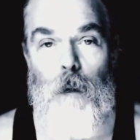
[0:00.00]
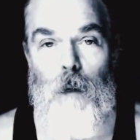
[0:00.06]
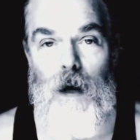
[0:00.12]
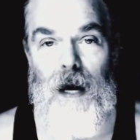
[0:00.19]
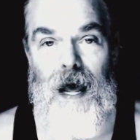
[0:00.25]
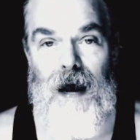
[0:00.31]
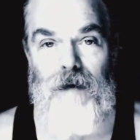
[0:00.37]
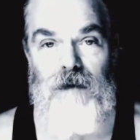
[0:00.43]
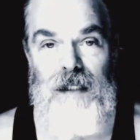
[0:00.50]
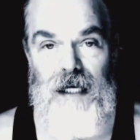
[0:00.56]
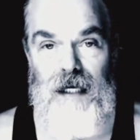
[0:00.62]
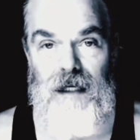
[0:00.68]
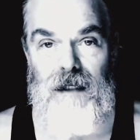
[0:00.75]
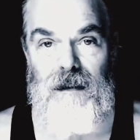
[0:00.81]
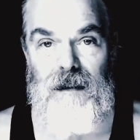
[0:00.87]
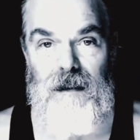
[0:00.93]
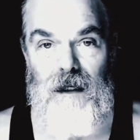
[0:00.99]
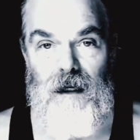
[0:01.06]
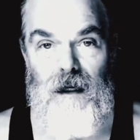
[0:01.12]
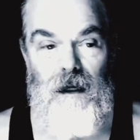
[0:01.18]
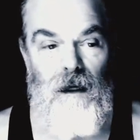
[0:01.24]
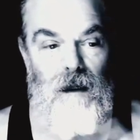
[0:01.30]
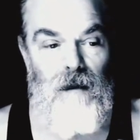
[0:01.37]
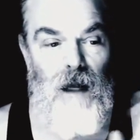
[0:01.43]
want to have kids.
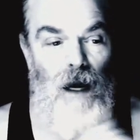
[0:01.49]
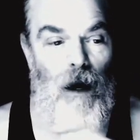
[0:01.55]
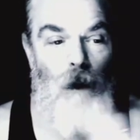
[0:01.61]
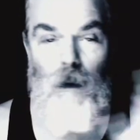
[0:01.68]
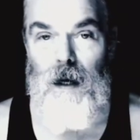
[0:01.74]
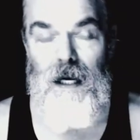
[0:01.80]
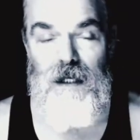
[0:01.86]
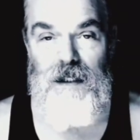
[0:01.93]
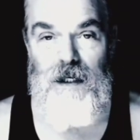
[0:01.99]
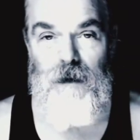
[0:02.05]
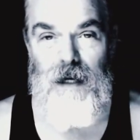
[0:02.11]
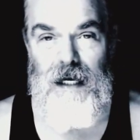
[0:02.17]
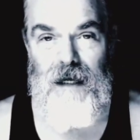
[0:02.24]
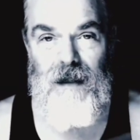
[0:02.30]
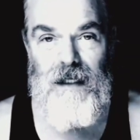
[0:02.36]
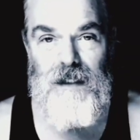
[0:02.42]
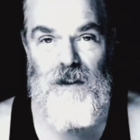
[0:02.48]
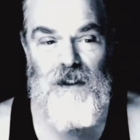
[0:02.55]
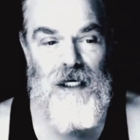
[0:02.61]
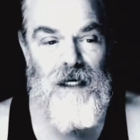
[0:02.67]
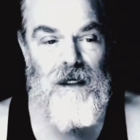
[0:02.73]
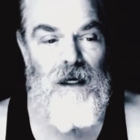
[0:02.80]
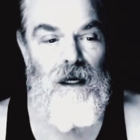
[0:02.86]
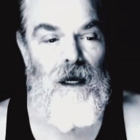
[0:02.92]
They don't want to do any of this
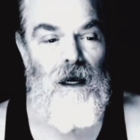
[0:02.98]
shit.